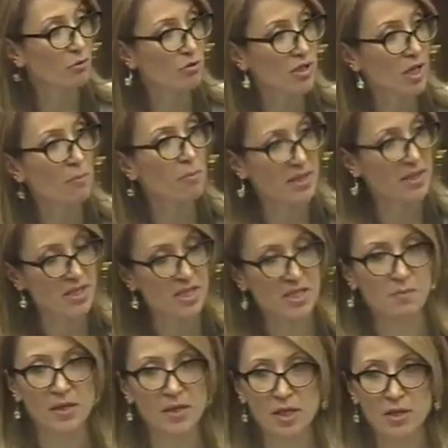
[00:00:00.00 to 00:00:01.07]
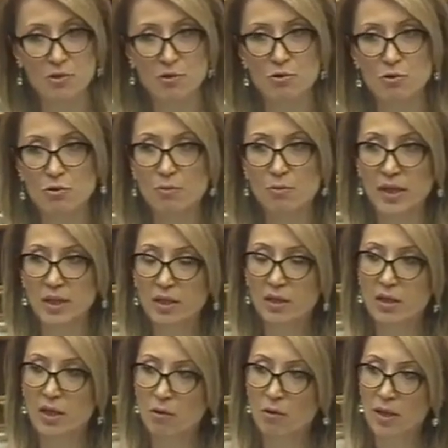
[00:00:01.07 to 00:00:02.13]
assessing the efficiency of
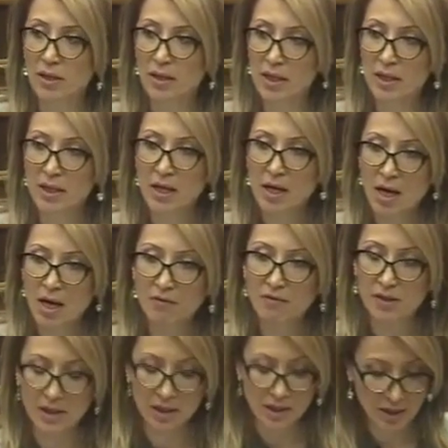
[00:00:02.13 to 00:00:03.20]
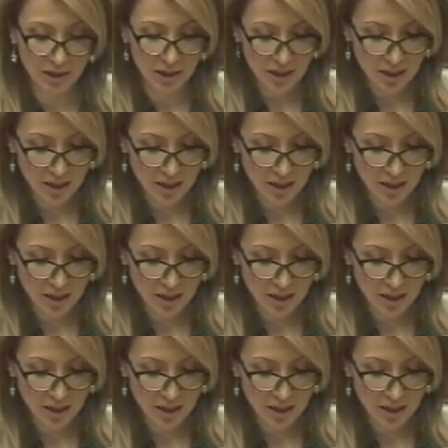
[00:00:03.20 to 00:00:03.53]
implementation of legislation.